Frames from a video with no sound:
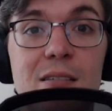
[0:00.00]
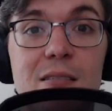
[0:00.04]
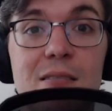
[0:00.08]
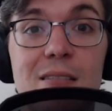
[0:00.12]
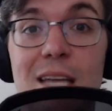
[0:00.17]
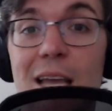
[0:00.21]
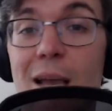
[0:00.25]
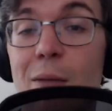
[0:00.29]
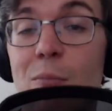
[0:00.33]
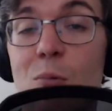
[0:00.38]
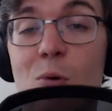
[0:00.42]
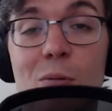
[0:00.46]
to
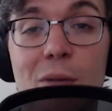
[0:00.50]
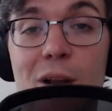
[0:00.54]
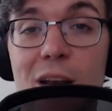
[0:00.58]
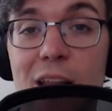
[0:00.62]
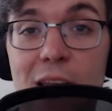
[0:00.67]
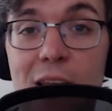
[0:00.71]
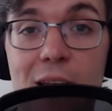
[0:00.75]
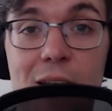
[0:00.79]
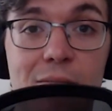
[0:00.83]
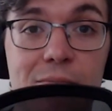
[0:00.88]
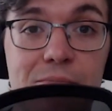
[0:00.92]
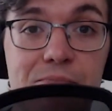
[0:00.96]
get more
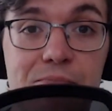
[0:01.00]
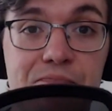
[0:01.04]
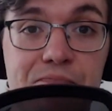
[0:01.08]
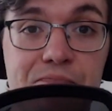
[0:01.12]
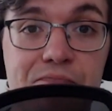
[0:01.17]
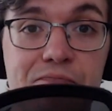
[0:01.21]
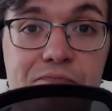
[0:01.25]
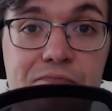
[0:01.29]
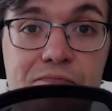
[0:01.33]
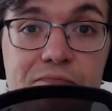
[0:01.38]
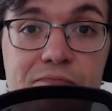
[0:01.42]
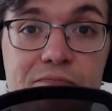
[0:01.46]
money.
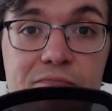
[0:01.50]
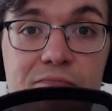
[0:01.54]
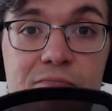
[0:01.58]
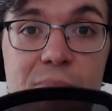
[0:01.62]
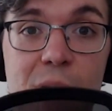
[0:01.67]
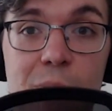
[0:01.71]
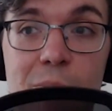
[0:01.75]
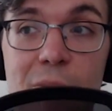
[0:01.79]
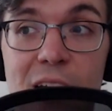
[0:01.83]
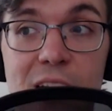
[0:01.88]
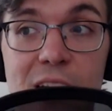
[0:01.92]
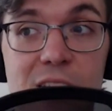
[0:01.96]

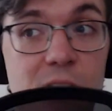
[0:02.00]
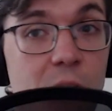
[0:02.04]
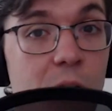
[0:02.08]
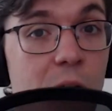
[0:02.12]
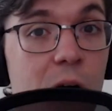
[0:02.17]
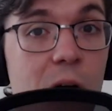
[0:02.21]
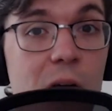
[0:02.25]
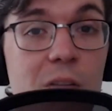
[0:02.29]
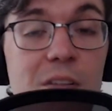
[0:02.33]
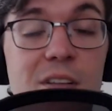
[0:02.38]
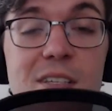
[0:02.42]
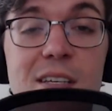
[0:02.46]
Makes
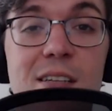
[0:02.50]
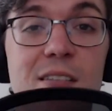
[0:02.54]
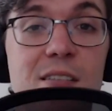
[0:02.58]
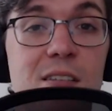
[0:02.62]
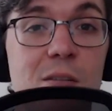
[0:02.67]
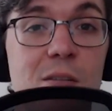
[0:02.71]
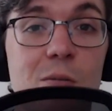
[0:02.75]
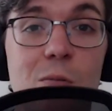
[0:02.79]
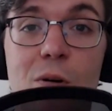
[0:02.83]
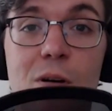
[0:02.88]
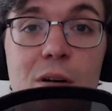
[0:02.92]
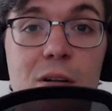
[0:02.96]
all the sense
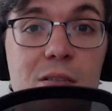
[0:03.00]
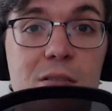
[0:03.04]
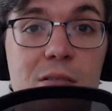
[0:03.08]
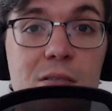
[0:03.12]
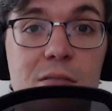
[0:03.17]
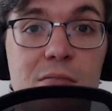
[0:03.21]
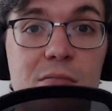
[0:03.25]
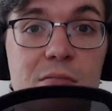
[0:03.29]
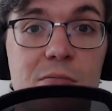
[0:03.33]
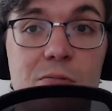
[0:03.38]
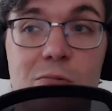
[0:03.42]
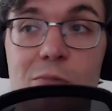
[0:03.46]
in the world.
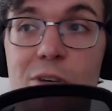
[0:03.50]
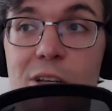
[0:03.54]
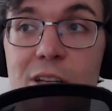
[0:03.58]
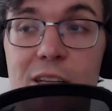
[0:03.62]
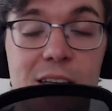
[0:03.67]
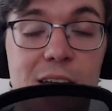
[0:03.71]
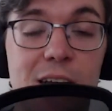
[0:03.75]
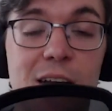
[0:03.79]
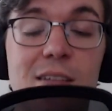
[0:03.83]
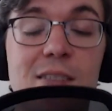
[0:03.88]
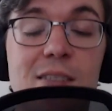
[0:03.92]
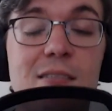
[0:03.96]
Really
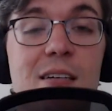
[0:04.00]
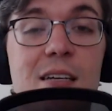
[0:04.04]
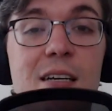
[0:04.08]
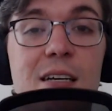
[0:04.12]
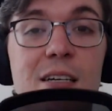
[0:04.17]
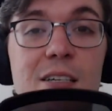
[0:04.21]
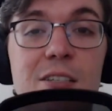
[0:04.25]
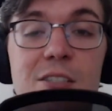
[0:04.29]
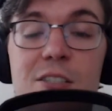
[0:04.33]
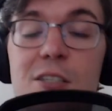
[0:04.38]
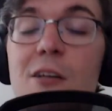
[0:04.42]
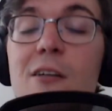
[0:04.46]
does.
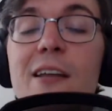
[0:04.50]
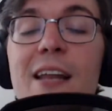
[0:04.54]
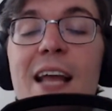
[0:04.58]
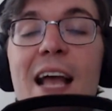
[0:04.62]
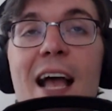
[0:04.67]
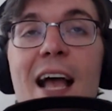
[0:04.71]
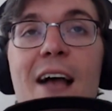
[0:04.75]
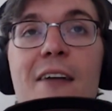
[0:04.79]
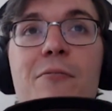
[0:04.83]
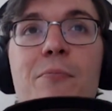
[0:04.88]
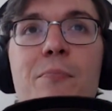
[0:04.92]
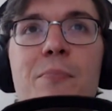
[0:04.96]
You're still going to
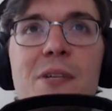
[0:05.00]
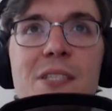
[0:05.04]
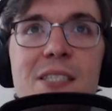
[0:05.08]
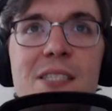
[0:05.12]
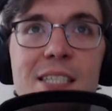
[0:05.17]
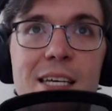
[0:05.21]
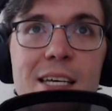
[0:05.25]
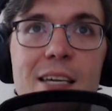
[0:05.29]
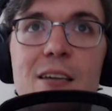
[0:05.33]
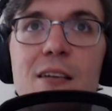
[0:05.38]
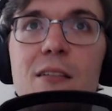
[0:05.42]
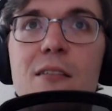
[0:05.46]
have
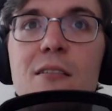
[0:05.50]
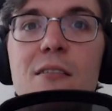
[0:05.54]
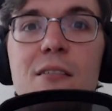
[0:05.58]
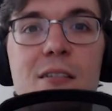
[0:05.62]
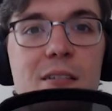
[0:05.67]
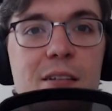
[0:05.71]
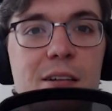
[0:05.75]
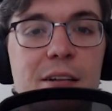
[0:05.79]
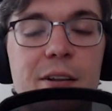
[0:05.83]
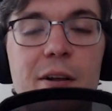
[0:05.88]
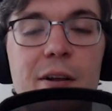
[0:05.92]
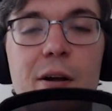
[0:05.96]

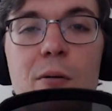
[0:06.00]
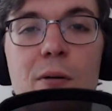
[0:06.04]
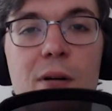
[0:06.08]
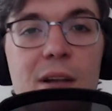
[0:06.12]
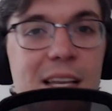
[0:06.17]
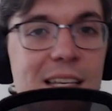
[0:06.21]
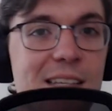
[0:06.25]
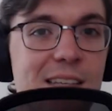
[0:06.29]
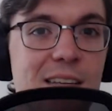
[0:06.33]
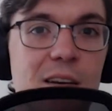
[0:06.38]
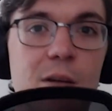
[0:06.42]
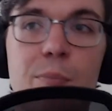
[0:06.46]
particular, you know,
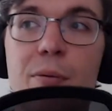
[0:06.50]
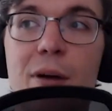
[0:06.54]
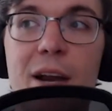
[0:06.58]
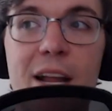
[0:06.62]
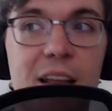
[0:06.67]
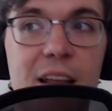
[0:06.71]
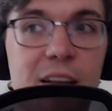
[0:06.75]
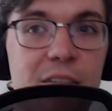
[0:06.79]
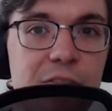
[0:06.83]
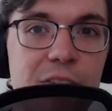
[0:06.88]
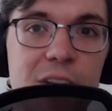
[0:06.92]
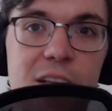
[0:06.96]
is it a
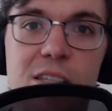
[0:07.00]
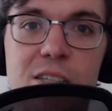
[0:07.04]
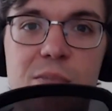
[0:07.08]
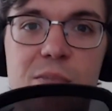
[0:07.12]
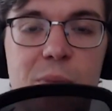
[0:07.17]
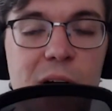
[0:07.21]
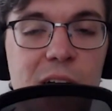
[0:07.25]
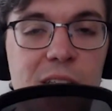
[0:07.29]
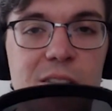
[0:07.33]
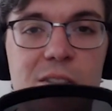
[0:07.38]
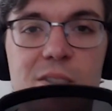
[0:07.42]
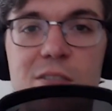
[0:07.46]
brand fit
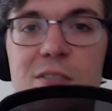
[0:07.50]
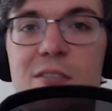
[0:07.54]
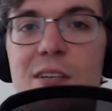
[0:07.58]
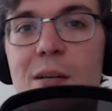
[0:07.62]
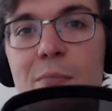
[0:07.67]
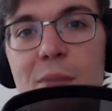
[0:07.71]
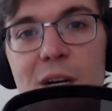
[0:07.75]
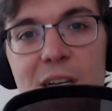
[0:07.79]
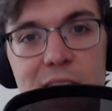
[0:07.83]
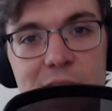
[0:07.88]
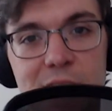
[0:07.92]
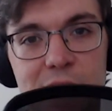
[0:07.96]
sponsors like
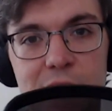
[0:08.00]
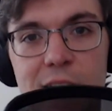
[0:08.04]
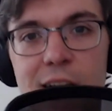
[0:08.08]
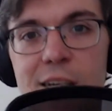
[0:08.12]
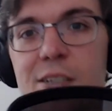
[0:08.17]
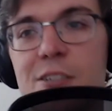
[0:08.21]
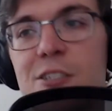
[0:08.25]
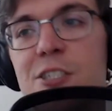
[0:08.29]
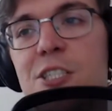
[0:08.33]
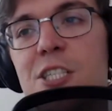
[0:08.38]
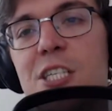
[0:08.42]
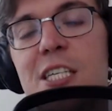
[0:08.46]
Monster
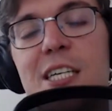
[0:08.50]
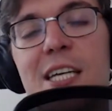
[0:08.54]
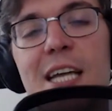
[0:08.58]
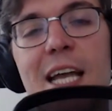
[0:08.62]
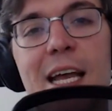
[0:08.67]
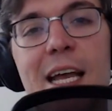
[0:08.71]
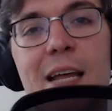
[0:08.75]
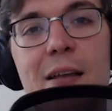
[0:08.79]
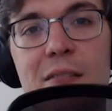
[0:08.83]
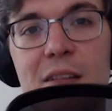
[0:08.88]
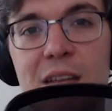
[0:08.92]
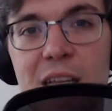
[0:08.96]
Energy
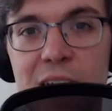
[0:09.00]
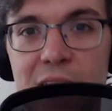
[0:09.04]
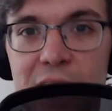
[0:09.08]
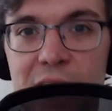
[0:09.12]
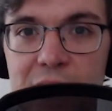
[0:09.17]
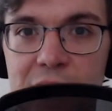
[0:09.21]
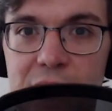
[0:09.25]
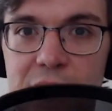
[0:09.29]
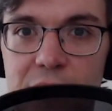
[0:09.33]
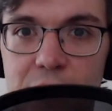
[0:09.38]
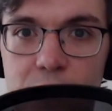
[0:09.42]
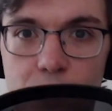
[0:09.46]
and,
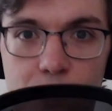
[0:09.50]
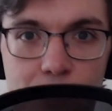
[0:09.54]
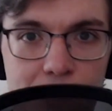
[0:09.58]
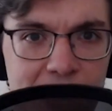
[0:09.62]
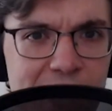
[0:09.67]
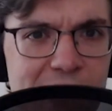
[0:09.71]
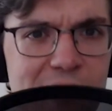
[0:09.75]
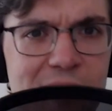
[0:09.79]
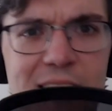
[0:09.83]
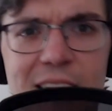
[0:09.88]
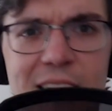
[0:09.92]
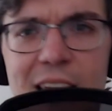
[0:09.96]
you know,
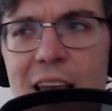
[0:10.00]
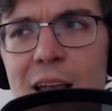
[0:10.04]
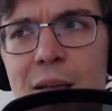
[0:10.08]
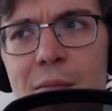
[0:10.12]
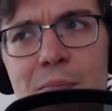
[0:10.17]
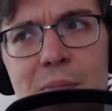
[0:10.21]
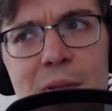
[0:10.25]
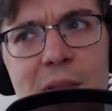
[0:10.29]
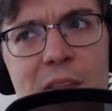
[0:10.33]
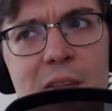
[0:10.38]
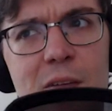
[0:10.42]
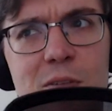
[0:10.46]

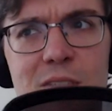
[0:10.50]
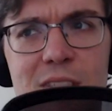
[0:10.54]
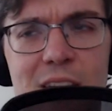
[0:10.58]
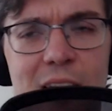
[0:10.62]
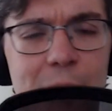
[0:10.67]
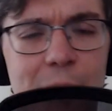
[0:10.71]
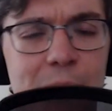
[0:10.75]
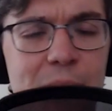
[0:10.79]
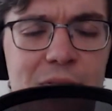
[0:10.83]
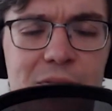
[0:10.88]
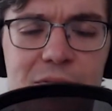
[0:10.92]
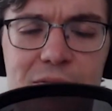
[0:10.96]
Manscaped and those
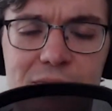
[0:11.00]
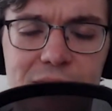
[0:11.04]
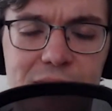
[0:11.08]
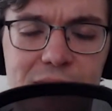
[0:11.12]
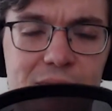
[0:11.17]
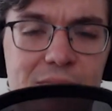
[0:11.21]
type of,